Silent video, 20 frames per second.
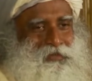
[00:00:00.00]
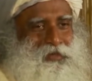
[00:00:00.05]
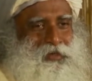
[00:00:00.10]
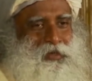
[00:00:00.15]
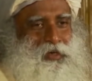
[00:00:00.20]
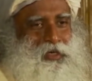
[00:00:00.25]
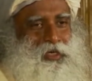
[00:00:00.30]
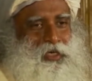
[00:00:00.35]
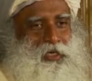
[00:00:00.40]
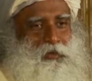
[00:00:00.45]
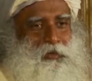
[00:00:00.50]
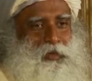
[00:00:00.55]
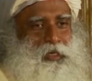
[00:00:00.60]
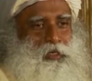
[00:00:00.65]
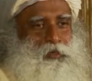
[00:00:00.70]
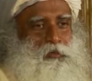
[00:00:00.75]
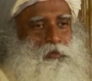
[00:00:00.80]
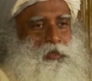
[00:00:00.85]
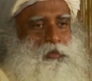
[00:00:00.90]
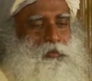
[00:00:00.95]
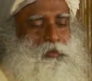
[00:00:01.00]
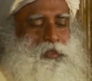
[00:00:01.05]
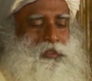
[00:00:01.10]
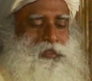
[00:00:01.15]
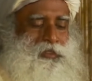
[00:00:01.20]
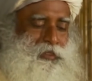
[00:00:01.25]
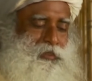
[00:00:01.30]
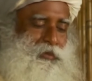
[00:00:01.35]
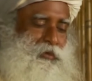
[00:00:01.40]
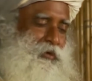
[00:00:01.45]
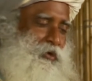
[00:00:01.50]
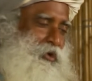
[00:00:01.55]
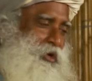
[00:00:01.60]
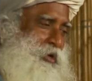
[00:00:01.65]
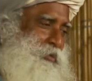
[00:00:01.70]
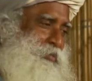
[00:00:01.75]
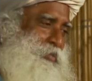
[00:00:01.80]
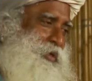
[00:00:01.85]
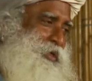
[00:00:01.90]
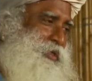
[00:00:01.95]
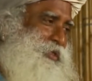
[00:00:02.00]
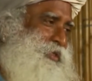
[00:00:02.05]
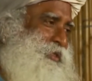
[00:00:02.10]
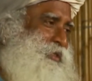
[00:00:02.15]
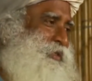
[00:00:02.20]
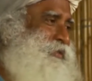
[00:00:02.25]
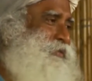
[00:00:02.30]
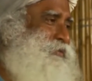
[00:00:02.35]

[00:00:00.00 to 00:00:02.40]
you're not required to be a person, you're not a person.